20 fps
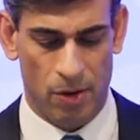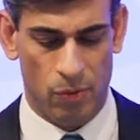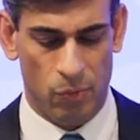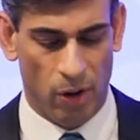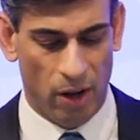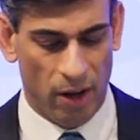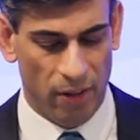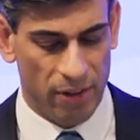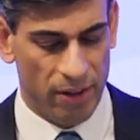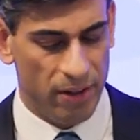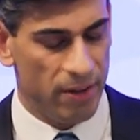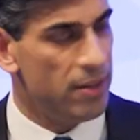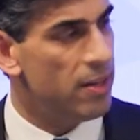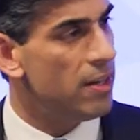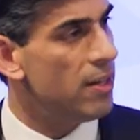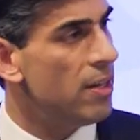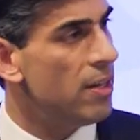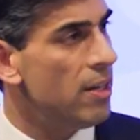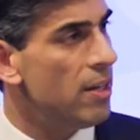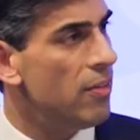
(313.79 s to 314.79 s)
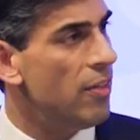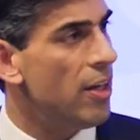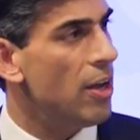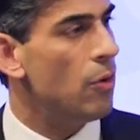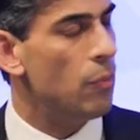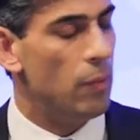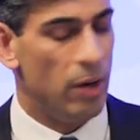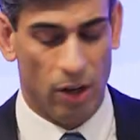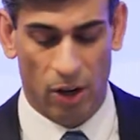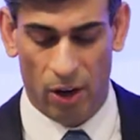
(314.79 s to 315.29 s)
Rather, they
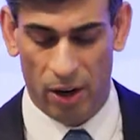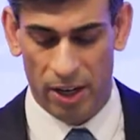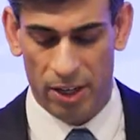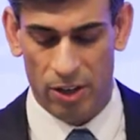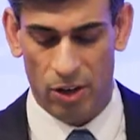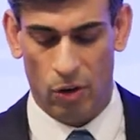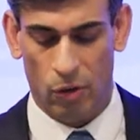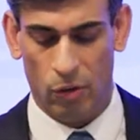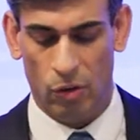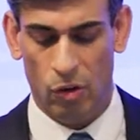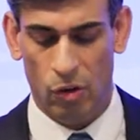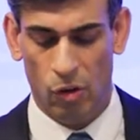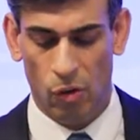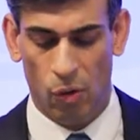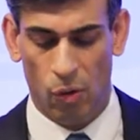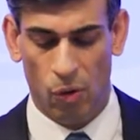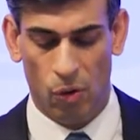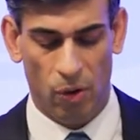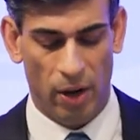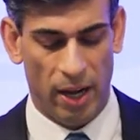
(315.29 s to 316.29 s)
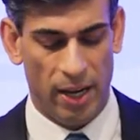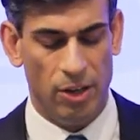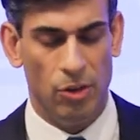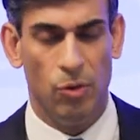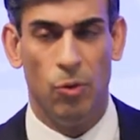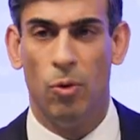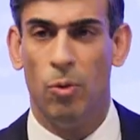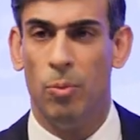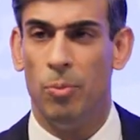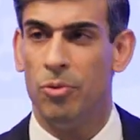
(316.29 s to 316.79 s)
are reliant on law and
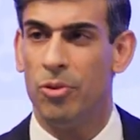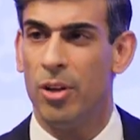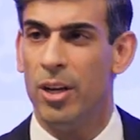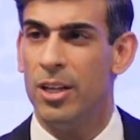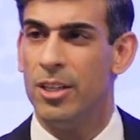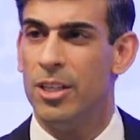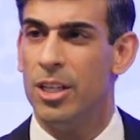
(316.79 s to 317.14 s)
norms